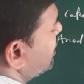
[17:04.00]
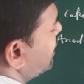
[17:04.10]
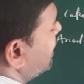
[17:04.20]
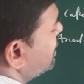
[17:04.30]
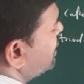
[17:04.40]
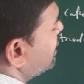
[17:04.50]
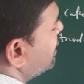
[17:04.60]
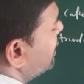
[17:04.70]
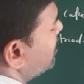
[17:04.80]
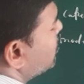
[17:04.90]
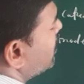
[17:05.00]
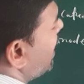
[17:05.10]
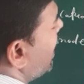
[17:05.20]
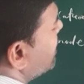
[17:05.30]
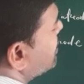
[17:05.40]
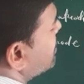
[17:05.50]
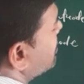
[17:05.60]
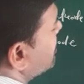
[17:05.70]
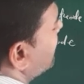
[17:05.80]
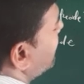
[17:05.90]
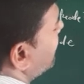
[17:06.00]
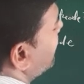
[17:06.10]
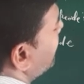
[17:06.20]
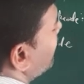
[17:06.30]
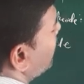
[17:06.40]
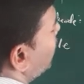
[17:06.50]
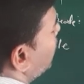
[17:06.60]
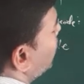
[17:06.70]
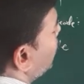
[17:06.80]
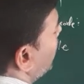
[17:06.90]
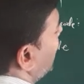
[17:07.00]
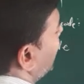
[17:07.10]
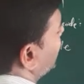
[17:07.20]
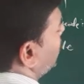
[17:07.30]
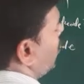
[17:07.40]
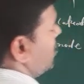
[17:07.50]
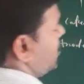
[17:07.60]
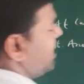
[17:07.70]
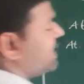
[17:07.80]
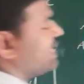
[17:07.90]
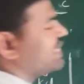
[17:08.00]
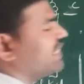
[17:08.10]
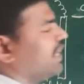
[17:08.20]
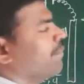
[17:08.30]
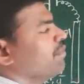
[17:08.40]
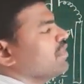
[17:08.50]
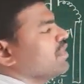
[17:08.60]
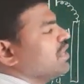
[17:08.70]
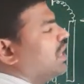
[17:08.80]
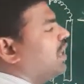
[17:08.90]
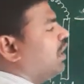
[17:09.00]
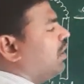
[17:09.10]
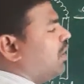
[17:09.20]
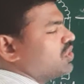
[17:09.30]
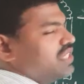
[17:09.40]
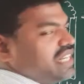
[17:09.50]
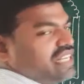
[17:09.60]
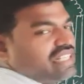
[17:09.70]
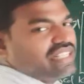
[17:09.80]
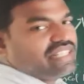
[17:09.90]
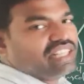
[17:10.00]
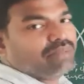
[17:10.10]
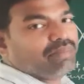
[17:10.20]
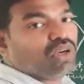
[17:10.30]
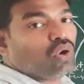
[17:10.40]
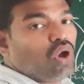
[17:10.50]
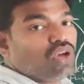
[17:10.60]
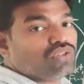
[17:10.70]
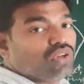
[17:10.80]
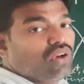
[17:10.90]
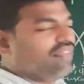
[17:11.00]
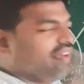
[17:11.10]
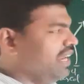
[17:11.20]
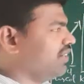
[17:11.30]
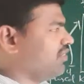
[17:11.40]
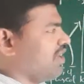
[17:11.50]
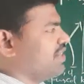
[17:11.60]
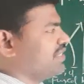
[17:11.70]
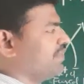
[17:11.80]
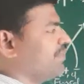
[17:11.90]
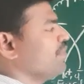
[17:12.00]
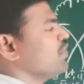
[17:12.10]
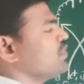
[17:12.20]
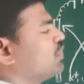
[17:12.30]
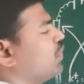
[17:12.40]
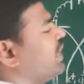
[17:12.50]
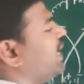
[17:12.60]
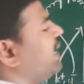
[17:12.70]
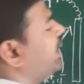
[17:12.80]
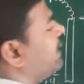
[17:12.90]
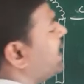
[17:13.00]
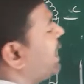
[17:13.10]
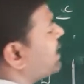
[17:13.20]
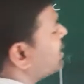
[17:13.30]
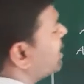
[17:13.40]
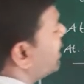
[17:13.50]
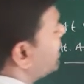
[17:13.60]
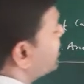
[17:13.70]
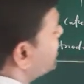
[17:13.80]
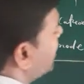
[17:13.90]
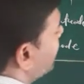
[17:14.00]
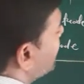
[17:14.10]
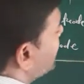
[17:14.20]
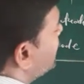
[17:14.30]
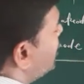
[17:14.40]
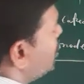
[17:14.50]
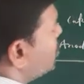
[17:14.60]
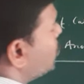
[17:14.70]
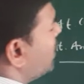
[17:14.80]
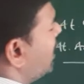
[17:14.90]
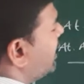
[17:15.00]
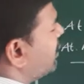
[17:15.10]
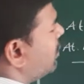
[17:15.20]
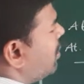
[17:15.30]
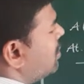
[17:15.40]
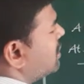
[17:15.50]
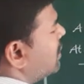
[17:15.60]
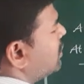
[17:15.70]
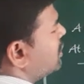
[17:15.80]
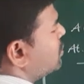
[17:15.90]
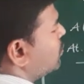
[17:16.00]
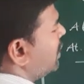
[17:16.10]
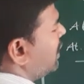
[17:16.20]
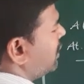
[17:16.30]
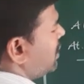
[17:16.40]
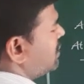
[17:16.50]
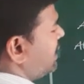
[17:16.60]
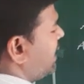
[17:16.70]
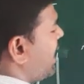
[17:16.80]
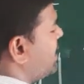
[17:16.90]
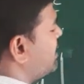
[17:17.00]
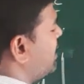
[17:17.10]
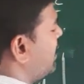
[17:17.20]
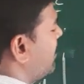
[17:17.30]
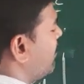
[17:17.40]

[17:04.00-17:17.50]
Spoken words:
that is Cl2 gas and 2 electrons, that is oxidation is nothing but loss of electrons. So net reaction is these 2 electrons and these 2 electrons are cancelled,